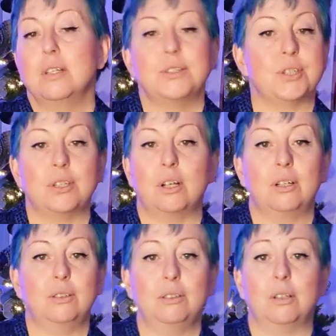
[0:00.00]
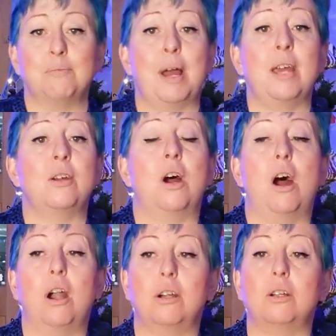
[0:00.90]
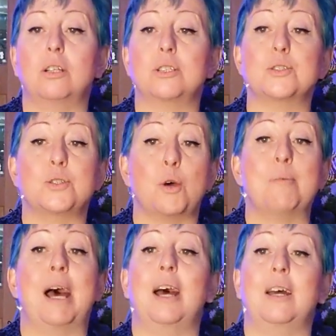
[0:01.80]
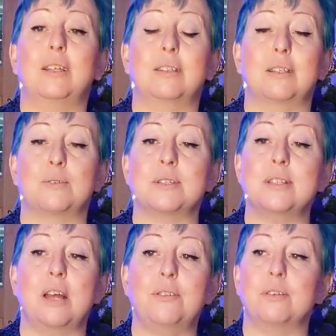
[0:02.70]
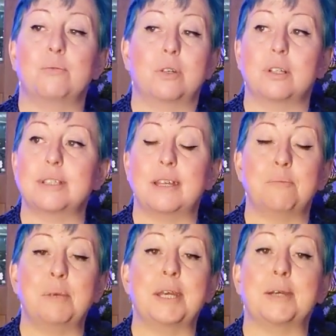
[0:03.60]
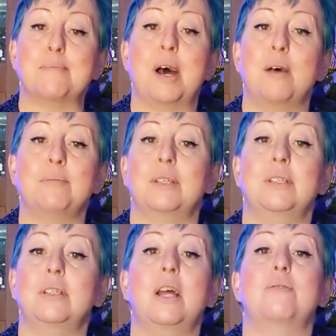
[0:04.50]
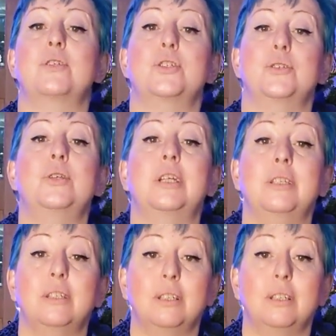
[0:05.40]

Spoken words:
Do you know, my heart hurt so bad. There was nothing worse than being a mom that didn't have her children.